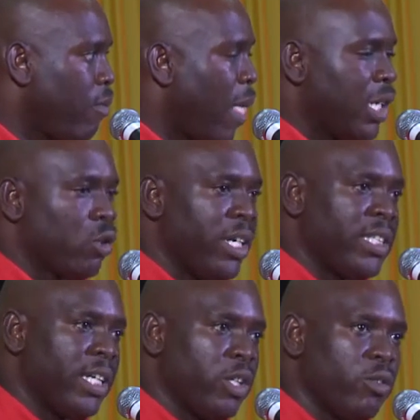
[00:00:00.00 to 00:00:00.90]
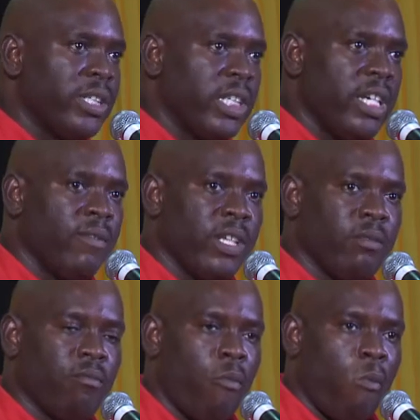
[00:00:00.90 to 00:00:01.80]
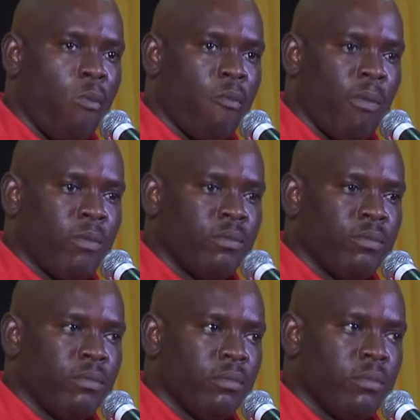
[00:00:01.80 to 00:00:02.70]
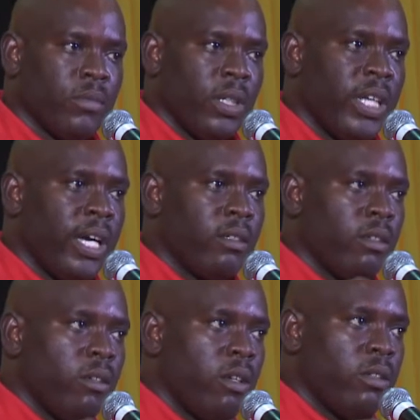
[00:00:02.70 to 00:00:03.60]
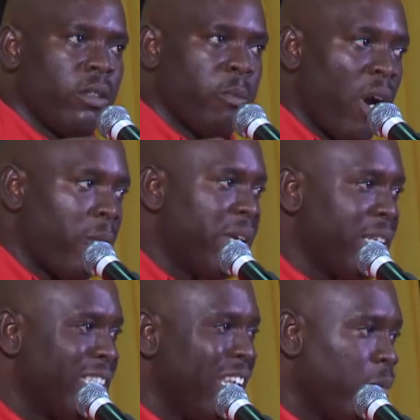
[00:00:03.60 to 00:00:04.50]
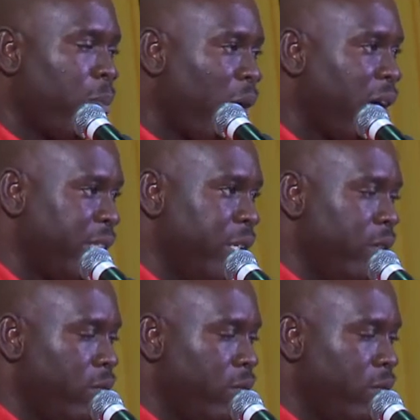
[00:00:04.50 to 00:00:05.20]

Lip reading: And so I say to you this evening that the Barbados Labour Party